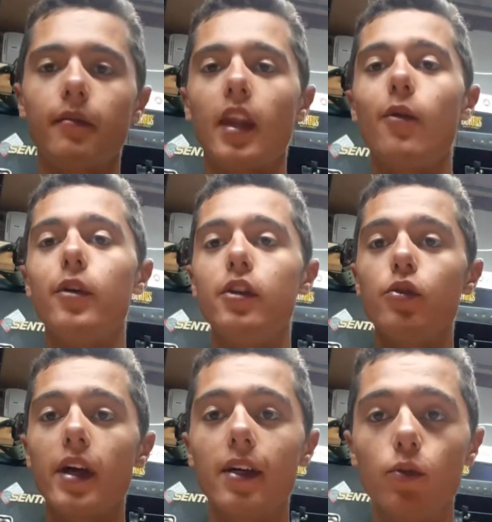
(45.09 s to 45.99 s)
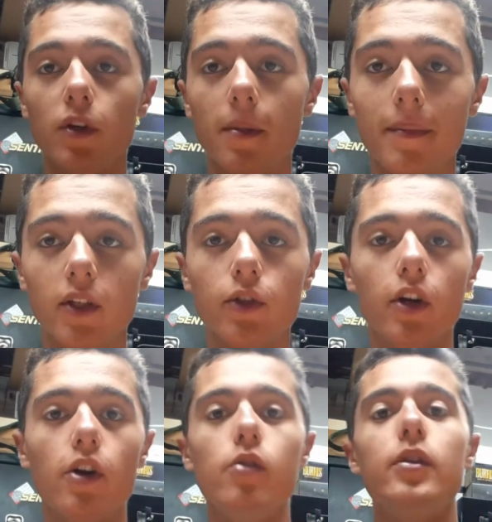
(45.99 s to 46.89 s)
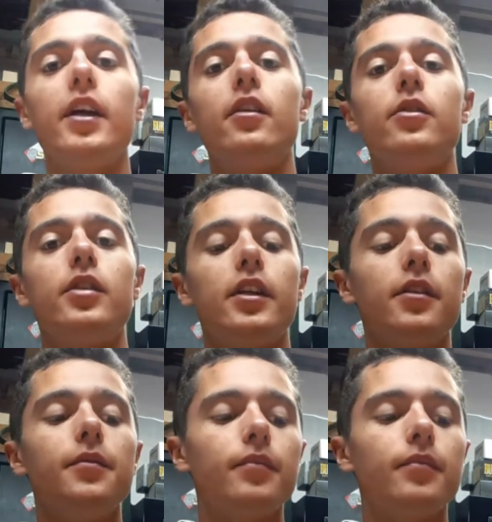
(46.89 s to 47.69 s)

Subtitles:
How we're going to do that is we're going to build our own arrows here